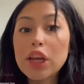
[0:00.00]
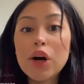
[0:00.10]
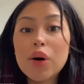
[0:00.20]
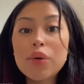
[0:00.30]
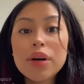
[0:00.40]

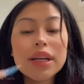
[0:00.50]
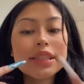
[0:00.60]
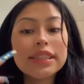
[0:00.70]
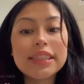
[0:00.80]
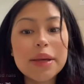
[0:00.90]
you
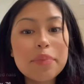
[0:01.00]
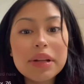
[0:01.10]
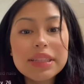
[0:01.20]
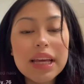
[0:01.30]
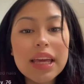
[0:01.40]
know,
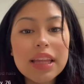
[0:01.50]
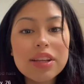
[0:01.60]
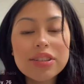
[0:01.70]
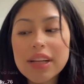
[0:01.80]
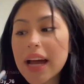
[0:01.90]
simply
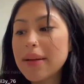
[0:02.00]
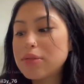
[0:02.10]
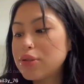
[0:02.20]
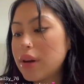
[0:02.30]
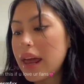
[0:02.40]
taking their
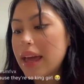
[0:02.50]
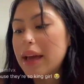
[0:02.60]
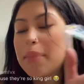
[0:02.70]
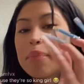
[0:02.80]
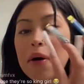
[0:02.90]
time to
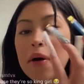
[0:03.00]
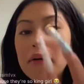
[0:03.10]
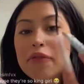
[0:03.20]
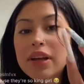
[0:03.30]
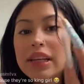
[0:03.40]
like
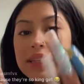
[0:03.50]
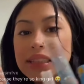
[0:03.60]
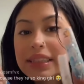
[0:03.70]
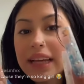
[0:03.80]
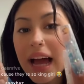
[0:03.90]
perfectly
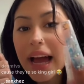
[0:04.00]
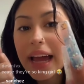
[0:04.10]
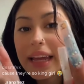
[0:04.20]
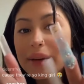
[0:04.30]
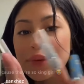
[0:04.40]

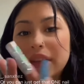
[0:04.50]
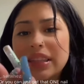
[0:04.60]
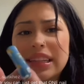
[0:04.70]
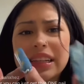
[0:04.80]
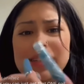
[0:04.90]
design with
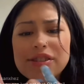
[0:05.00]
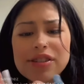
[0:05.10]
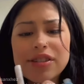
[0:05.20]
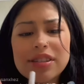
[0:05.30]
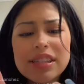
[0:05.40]
these
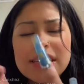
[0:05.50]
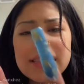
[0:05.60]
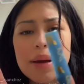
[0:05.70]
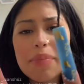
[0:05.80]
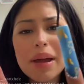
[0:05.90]
glitters,
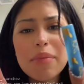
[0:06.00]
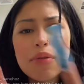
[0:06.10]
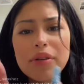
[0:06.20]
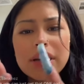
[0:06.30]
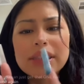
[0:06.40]
these like
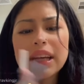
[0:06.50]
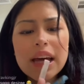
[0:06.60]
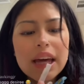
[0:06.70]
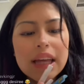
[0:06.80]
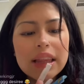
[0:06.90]
Playboys,
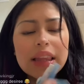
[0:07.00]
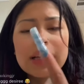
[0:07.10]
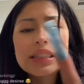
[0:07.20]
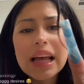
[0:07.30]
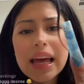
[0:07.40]

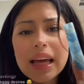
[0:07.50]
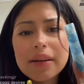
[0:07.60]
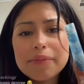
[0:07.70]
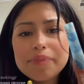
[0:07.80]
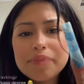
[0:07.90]
these
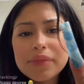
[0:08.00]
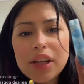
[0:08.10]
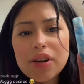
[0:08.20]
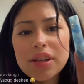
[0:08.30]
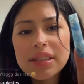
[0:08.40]
like
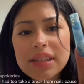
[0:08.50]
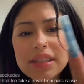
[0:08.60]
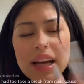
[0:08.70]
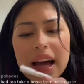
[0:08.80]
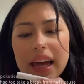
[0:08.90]
you know these
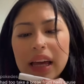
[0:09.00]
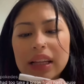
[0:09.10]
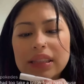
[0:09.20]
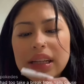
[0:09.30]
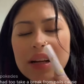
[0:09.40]

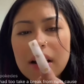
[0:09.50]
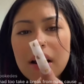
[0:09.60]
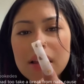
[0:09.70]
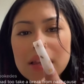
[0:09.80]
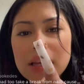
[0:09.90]
designs and then
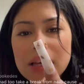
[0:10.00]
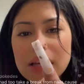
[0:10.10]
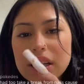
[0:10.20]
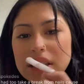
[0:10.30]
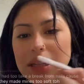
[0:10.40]
all of
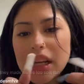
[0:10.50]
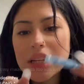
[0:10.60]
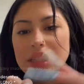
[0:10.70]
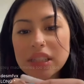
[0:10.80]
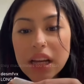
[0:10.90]
this and
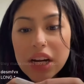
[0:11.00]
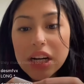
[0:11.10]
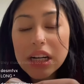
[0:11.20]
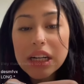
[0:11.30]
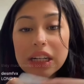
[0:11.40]
then the
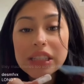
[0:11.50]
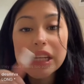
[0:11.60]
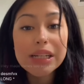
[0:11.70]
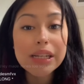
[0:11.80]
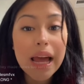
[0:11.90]
stickers
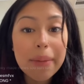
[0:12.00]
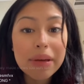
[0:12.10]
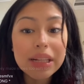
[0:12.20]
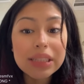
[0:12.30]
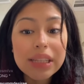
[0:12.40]
and then the
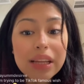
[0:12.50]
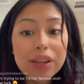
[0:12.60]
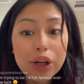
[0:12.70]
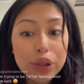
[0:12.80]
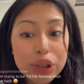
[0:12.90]
diamonds
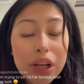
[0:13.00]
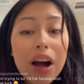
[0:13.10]
those